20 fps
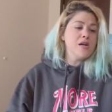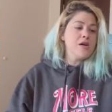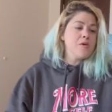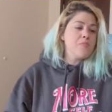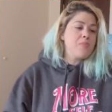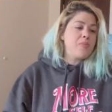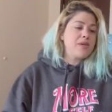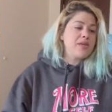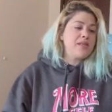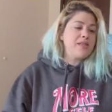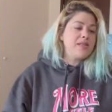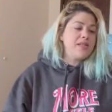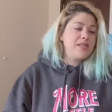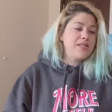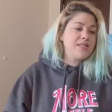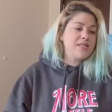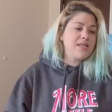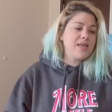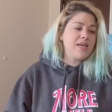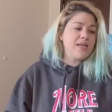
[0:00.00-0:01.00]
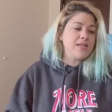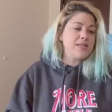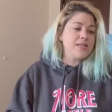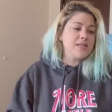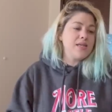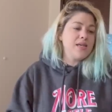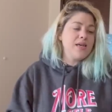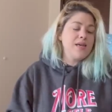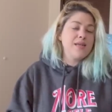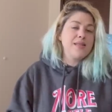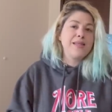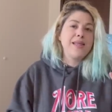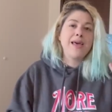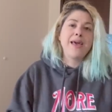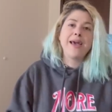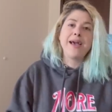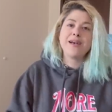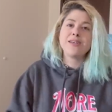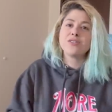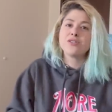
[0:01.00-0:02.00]
But in this case, the
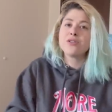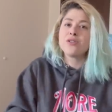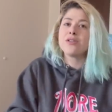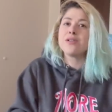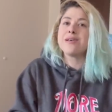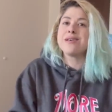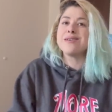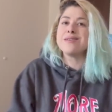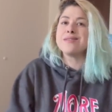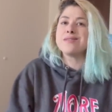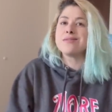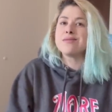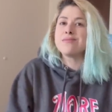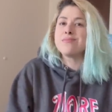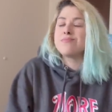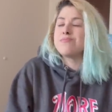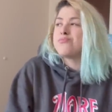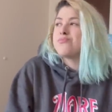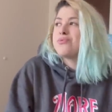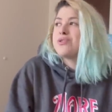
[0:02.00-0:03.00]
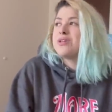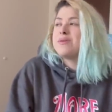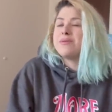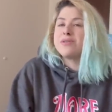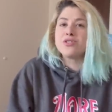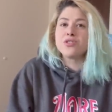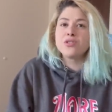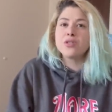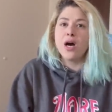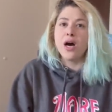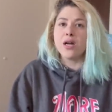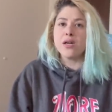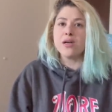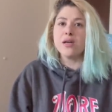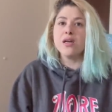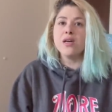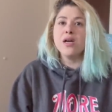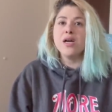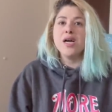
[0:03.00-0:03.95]
hassle is pretty much done